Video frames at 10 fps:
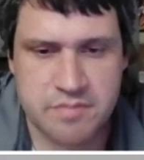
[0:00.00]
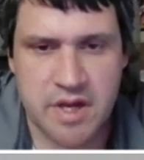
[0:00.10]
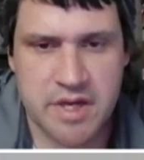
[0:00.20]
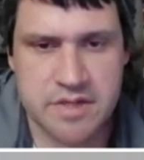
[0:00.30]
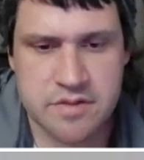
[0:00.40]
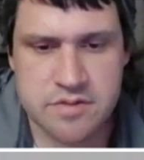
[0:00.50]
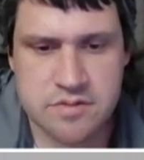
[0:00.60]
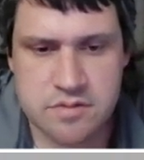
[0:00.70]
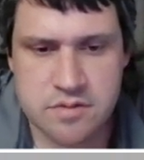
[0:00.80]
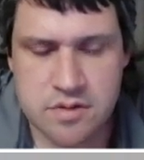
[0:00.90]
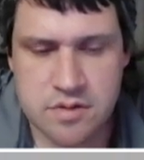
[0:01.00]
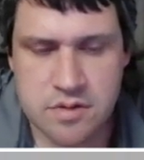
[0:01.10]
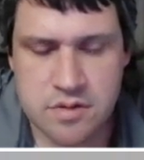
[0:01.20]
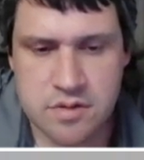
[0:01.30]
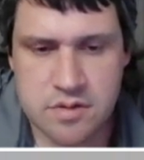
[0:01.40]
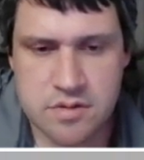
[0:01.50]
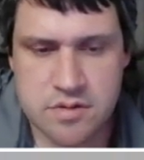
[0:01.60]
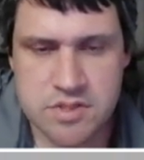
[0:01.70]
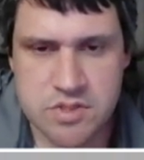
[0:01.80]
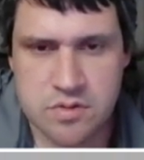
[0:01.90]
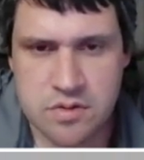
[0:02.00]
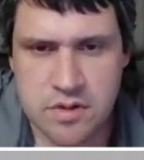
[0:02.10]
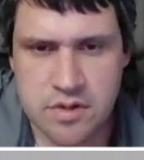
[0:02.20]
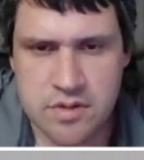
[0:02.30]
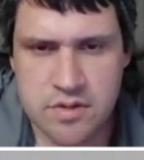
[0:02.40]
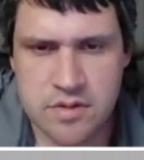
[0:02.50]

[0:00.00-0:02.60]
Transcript: my sword.